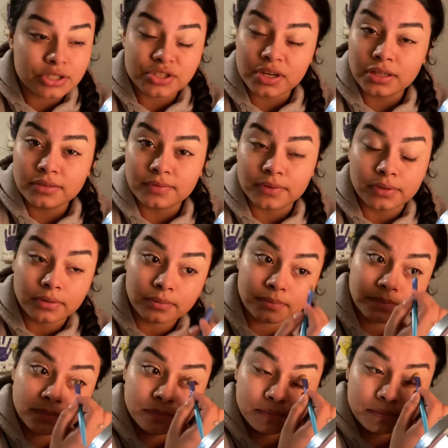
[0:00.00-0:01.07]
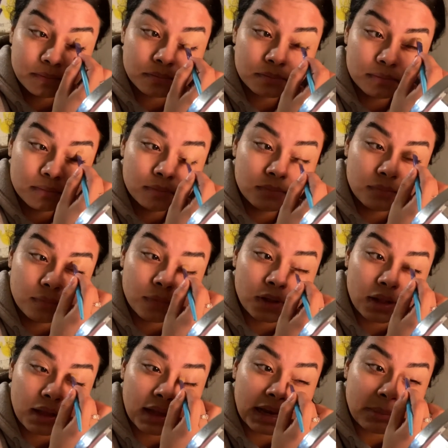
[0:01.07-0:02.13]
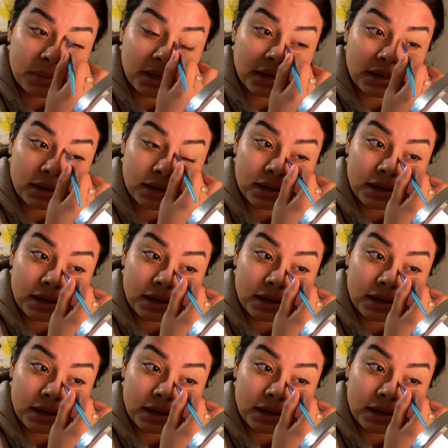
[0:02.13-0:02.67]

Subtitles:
stressful. And I mean,